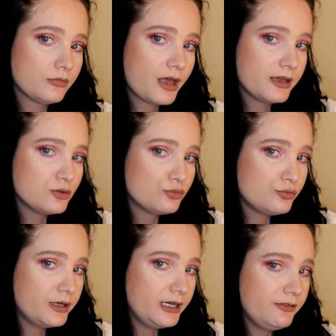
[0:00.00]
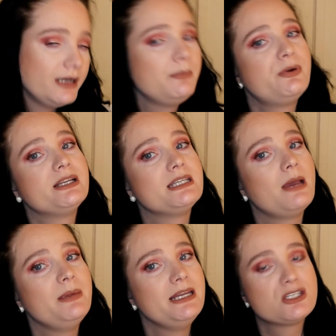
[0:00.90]
That is really pretty.
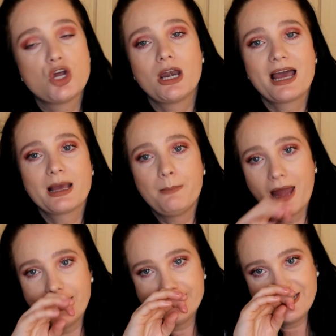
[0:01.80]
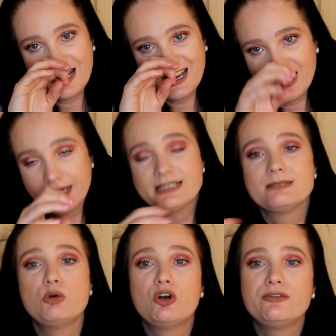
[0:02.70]
I mean, it's not like a blinding highlight, it's
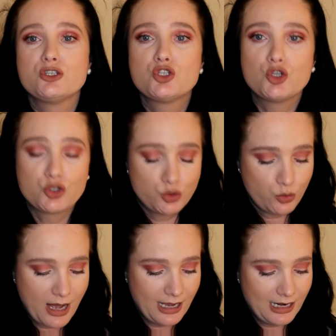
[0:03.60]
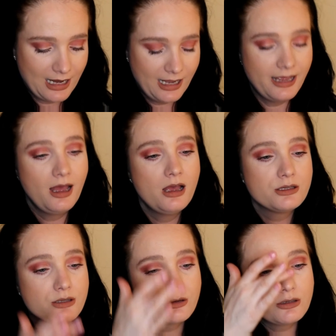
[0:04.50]
more of a subtle highlight.
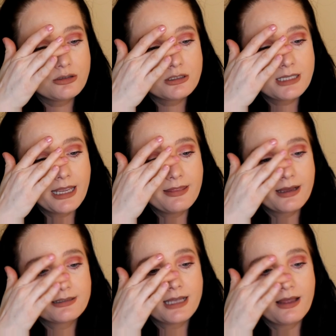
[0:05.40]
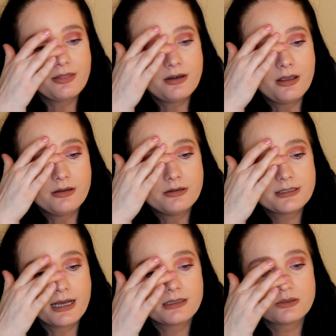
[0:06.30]
So I'm going to just take that down the
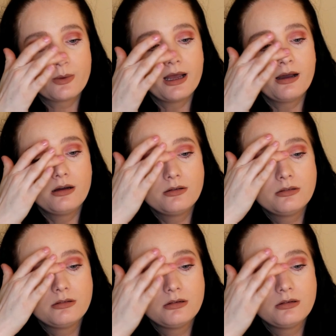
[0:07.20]
nose as well,